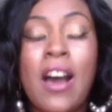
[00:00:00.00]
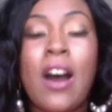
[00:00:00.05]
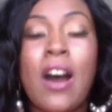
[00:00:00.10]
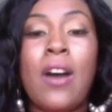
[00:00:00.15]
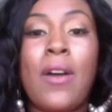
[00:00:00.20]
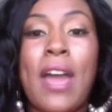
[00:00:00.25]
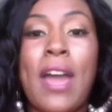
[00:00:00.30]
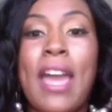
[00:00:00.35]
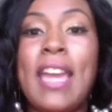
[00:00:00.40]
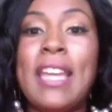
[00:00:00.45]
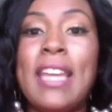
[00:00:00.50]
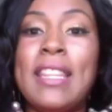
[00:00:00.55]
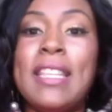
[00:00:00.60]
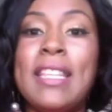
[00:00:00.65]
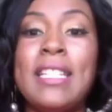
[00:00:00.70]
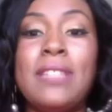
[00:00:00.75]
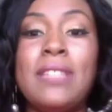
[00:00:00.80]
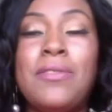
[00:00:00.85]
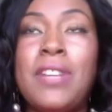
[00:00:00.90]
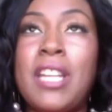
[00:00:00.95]
Okay, in
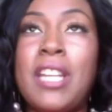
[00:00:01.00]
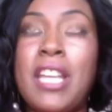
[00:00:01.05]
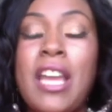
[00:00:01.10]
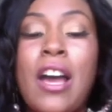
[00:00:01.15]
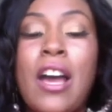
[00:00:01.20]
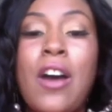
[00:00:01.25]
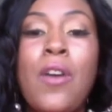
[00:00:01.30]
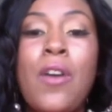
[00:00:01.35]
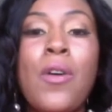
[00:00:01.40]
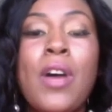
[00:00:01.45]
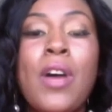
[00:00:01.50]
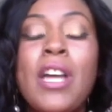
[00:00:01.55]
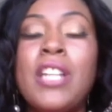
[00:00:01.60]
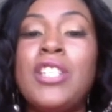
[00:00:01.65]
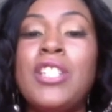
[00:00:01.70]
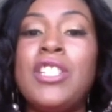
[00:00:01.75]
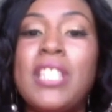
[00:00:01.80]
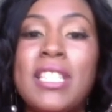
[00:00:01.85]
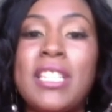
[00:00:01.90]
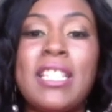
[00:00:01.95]
this video,
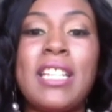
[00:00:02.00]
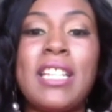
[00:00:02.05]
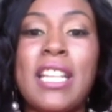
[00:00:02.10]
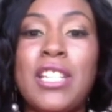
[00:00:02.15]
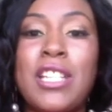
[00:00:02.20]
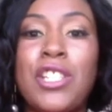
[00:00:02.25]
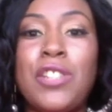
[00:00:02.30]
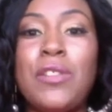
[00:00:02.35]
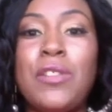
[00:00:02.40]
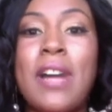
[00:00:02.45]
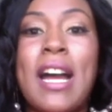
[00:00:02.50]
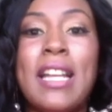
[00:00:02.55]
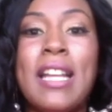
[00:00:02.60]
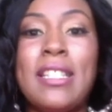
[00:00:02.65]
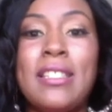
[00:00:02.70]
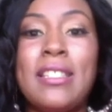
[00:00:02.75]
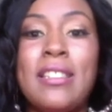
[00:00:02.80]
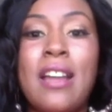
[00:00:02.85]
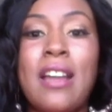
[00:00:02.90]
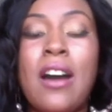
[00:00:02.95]
just to let you
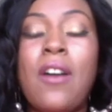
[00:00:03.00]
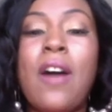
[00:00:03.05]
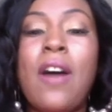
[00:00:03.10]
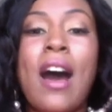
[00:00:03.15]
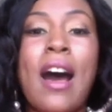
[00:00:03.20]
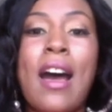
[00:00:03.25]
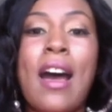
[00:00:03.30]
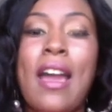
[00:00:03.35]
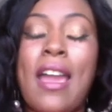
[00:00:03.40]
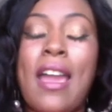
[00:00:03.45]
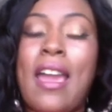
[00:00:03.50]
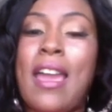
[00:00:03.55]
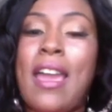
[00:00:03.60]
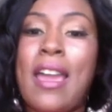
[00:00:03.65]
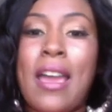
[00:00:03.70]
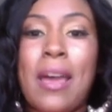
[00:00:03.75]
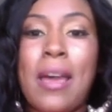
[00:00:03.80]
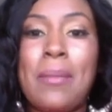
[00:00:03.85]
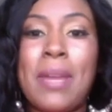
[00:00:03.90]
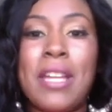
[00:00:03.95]
guys know, I
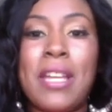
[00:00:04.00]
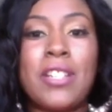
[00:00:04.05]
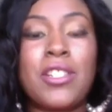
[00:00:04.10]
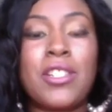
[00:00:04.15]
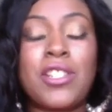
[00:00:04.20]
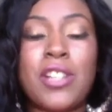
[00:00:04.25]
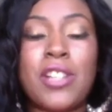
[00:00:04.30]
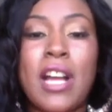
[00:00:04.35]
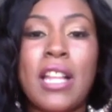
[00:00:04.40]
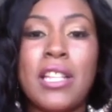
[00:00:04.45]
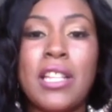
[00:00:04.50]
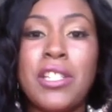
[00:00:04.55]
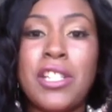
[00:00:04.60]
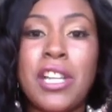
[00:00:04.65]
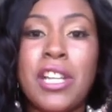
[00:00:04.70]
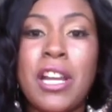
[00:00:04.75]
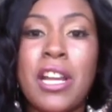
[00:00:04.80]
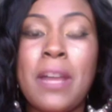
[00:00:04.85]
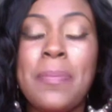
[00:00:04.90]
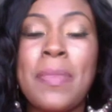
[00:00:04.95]
am an
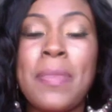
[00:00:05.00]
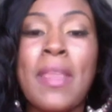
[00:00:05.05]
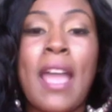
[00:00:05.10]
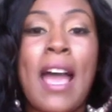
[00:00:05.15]
astrologer.